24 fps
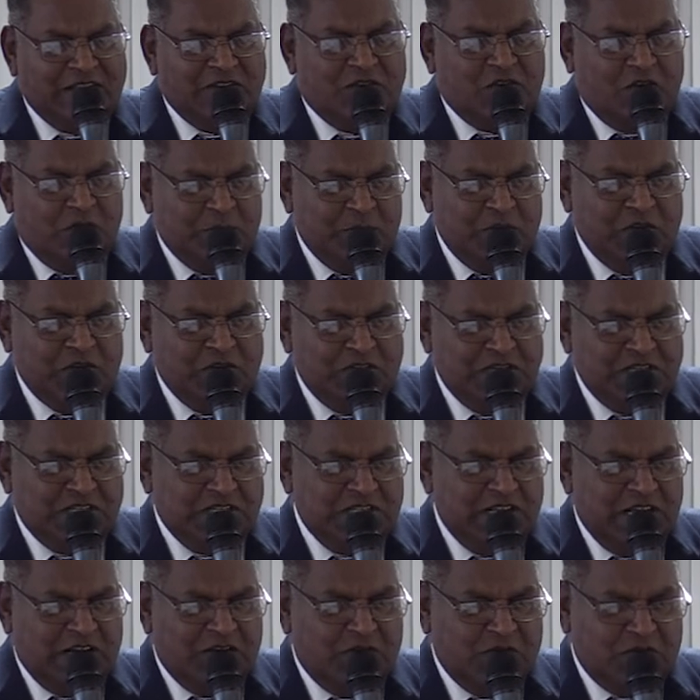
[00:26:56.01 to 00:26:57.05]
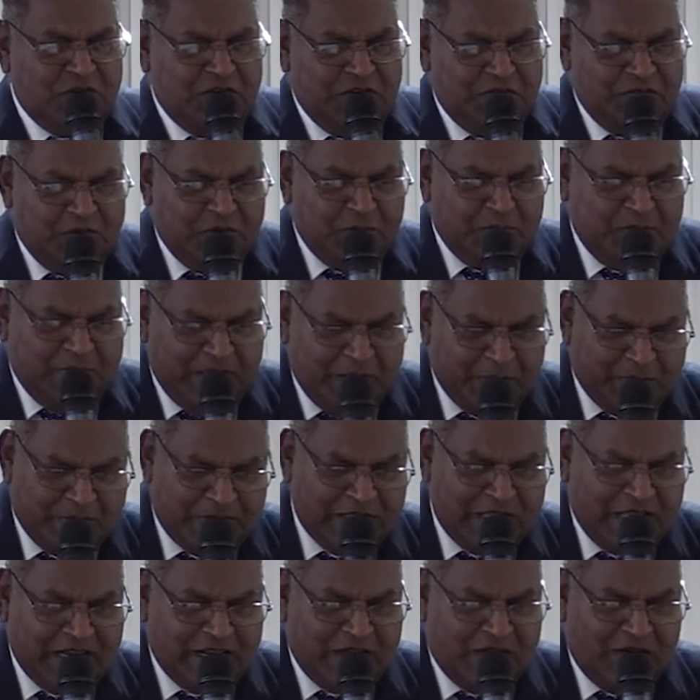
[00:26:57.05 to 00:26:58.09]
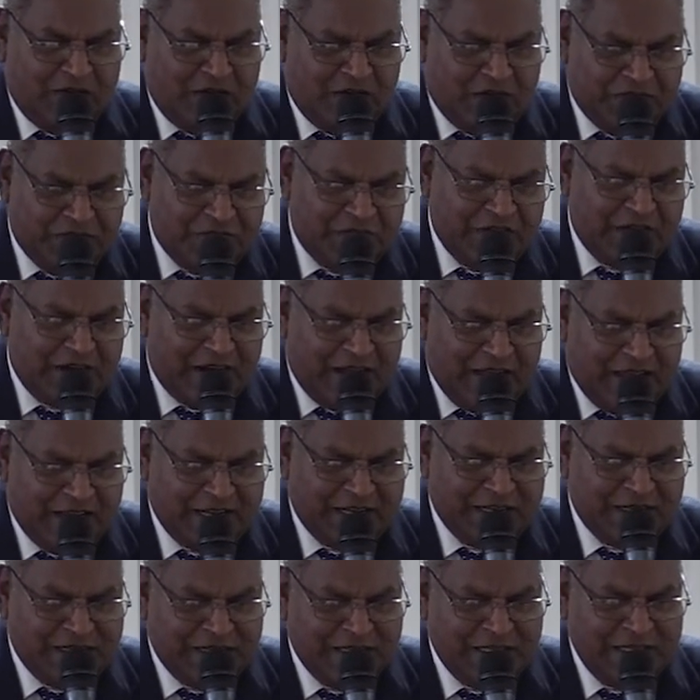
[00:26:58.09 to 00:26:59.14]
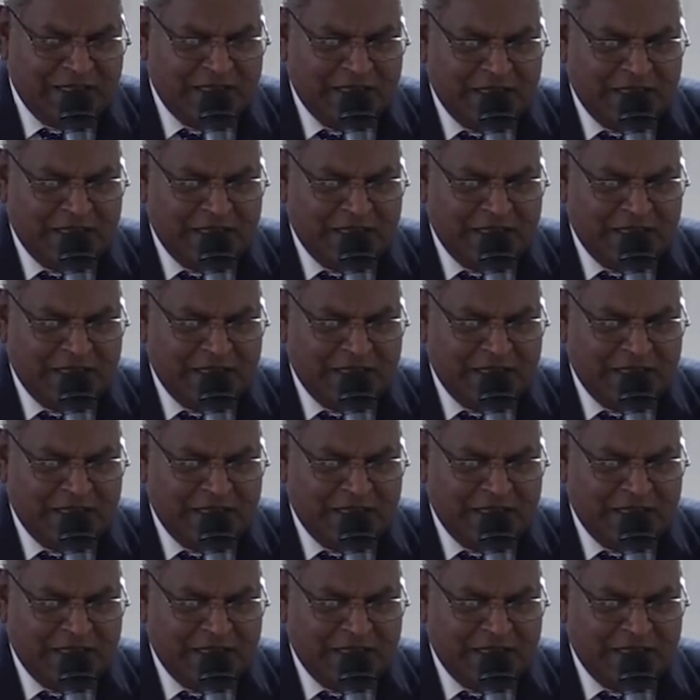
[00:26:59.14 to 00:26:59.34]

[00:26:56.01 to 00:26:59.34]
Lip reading: the community are looking for people that are on the run.